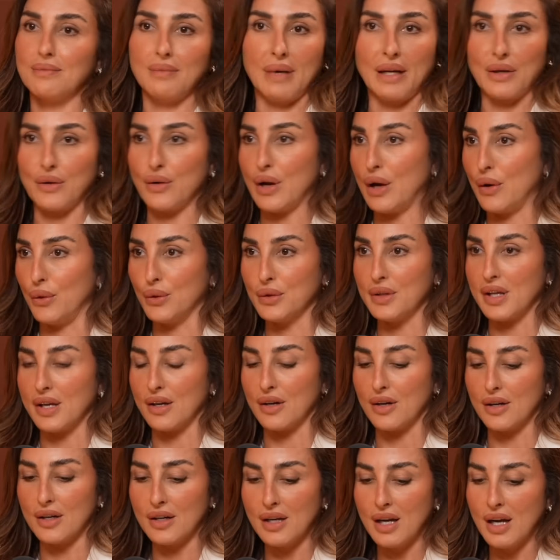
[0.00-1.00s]
I don't know how old
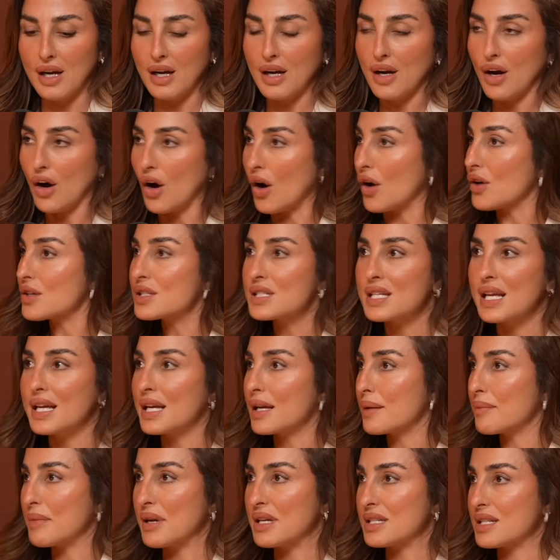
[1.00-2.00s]
they are, all
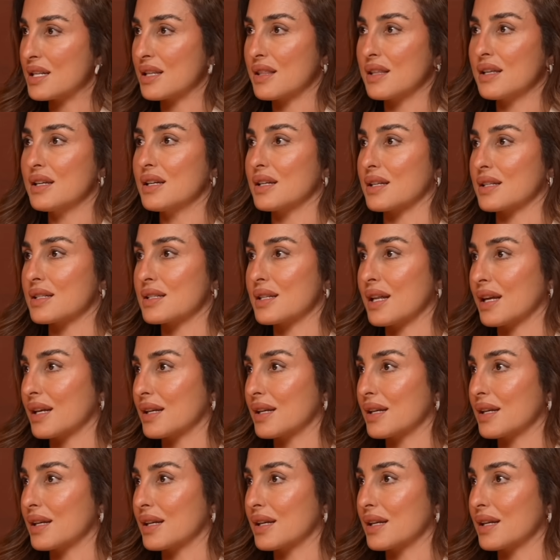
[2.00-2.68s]
saying amazing things.